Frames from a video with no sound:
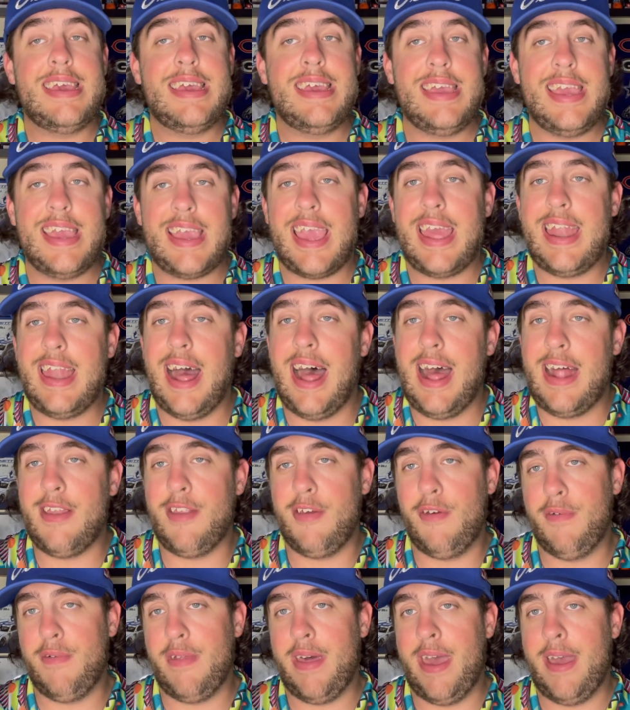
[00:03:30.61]
You cannot
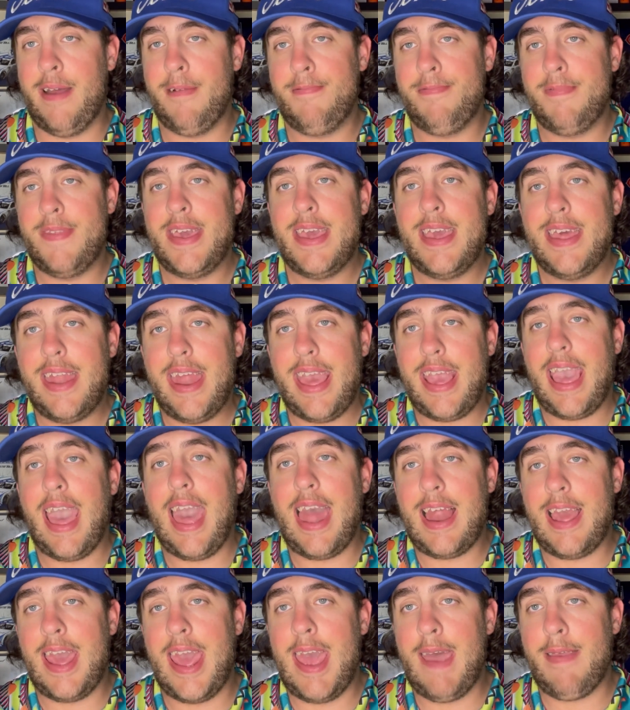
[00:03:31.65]
do that. They got
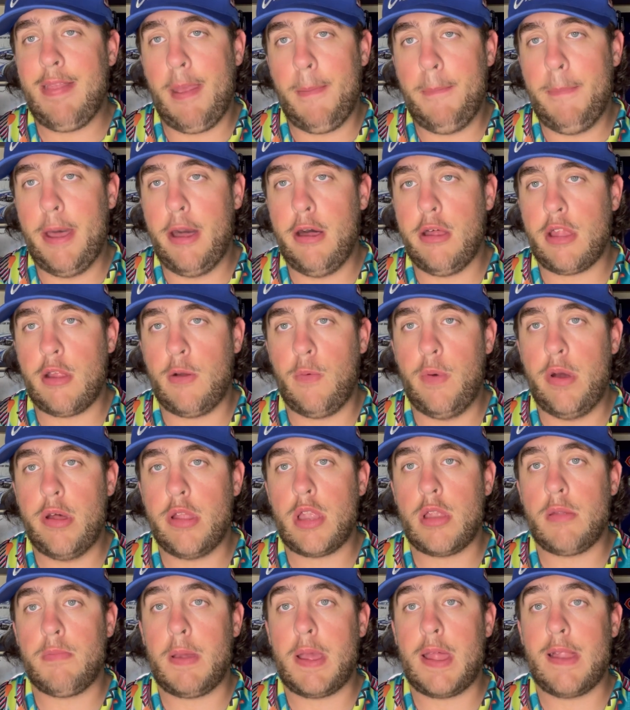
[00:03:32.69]
to have the bells and
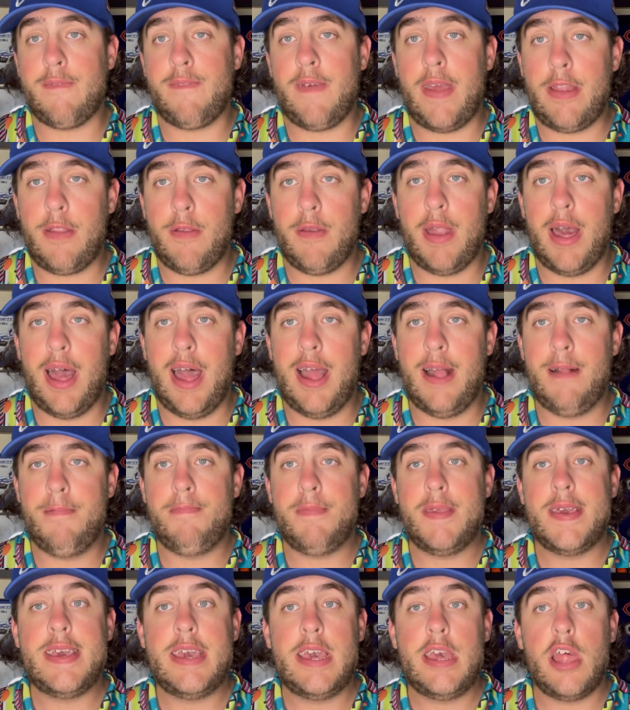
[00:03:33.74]
whistles, because if they do not,
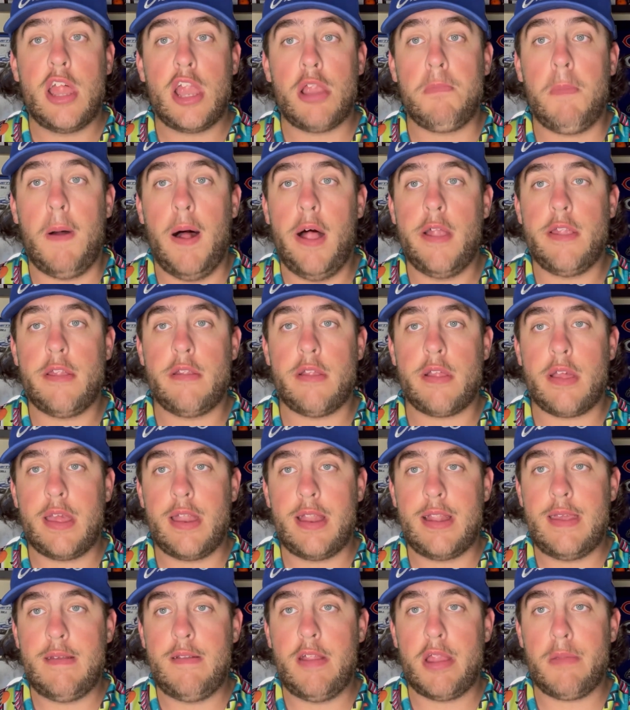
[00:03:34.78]
sponsors are going
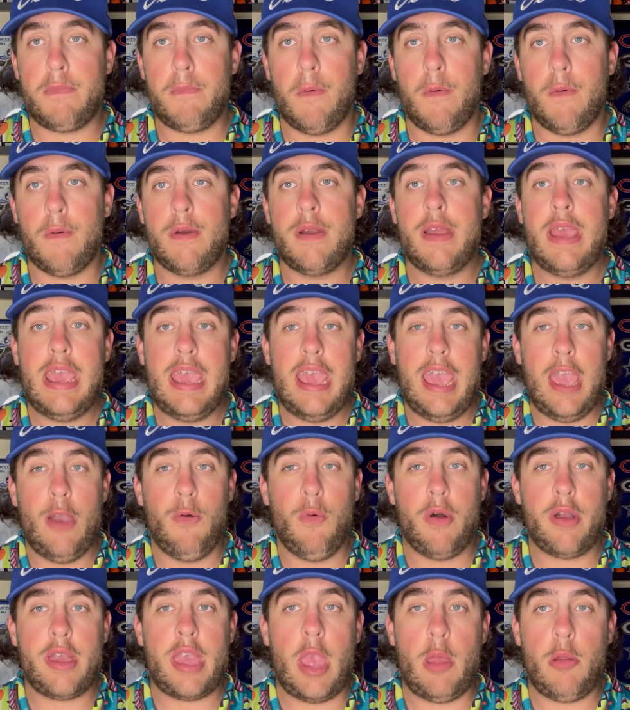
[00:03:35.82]
to leave the sport. And
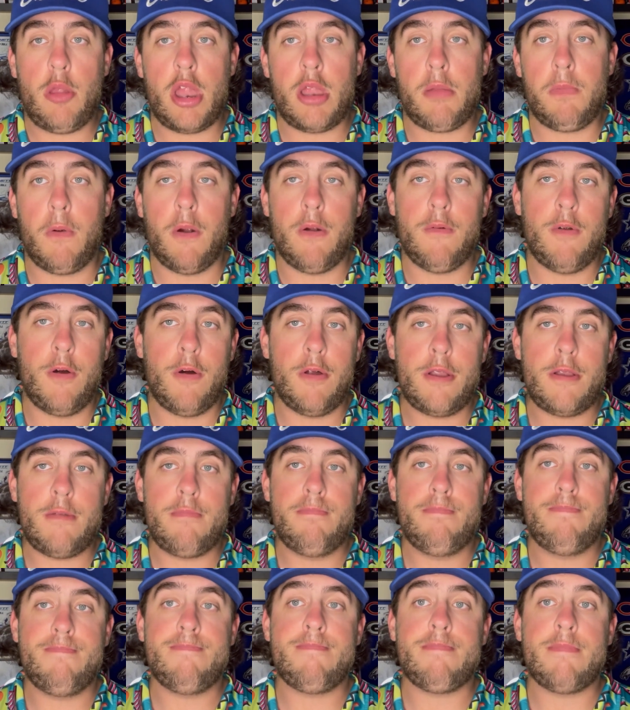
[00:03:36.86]
what keeps the sport rolling?
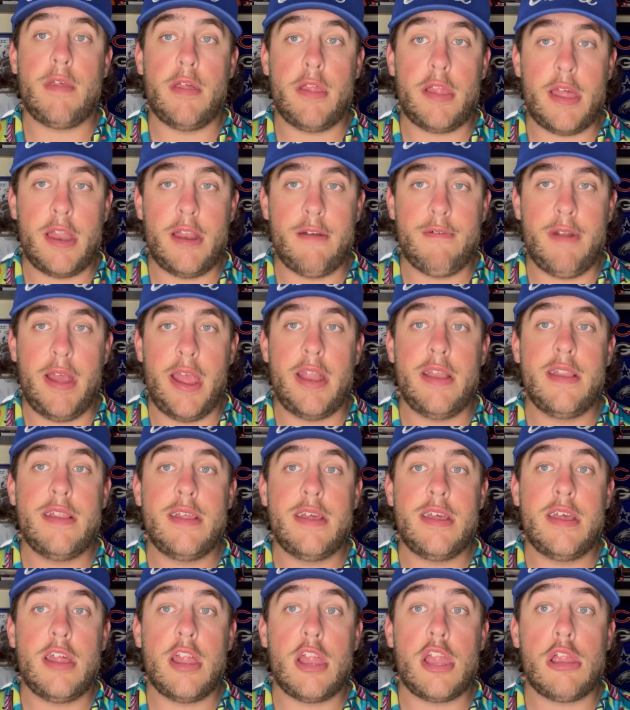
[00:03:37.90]
You said it right.
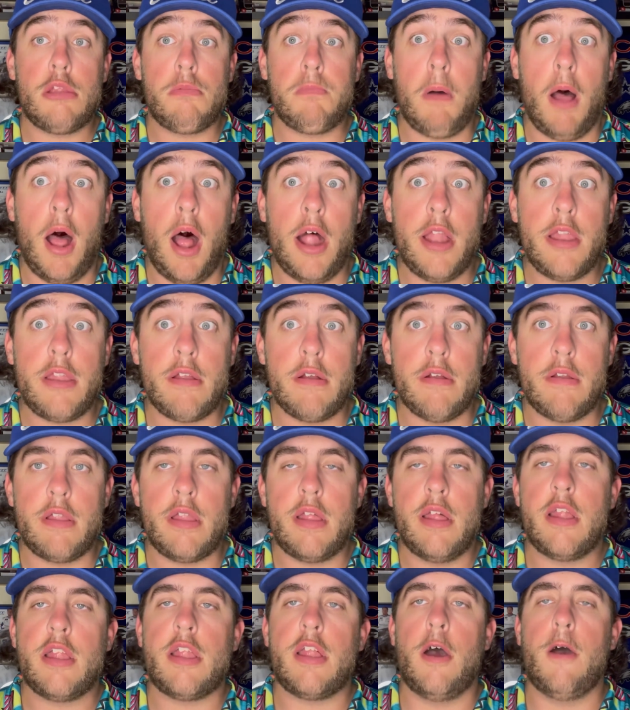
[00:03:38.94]
Sponsors.
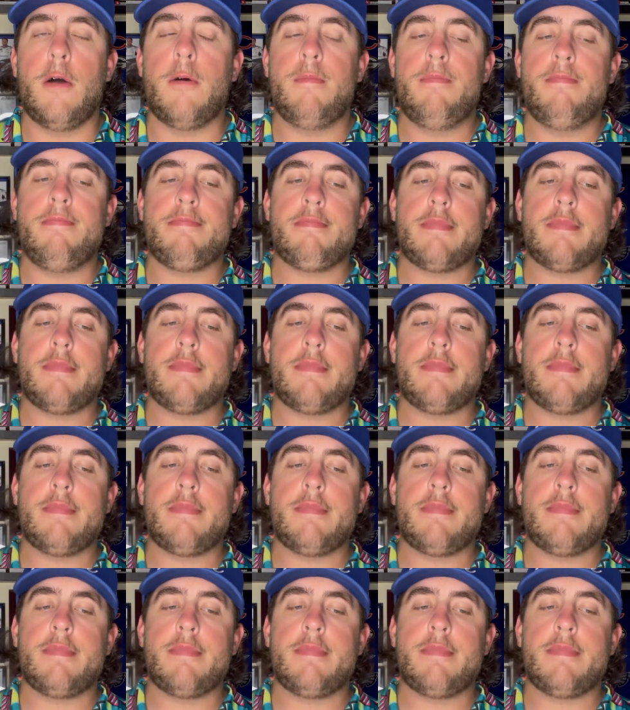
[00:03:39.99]
So,